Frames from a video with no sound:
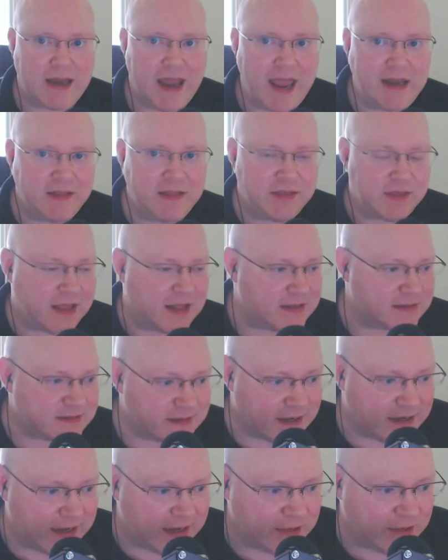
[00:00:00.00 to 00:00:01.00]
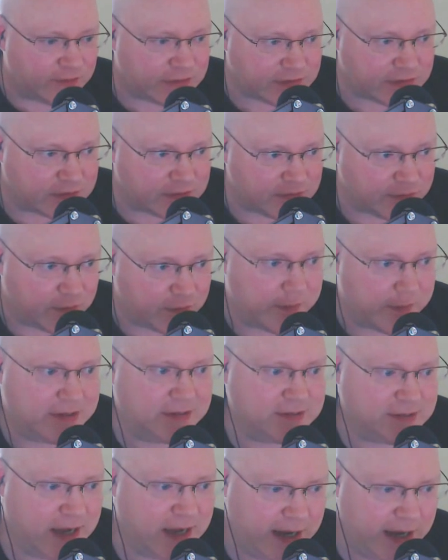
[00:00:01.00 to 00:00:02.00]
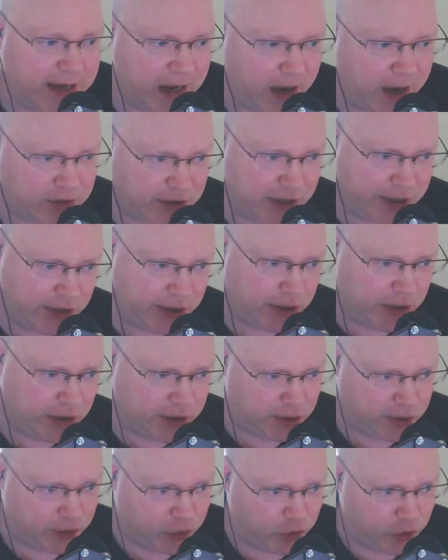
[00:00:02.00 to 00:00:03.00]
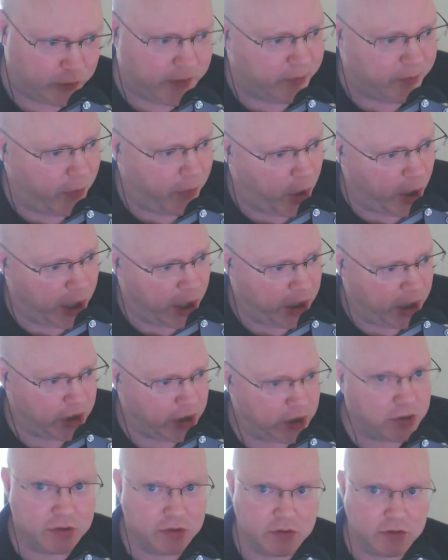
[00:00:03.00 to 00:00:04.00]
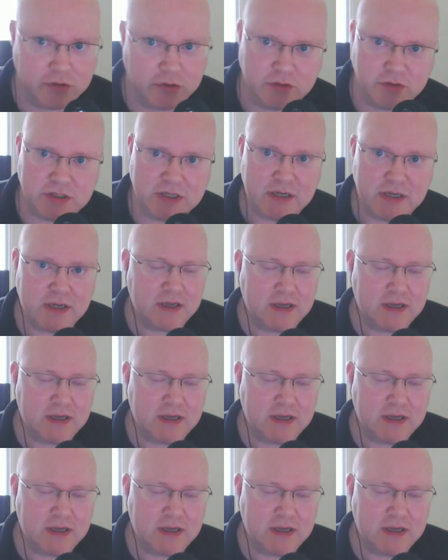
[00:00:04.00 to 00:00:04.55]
anything else that interests us from inside our tiny little human brains.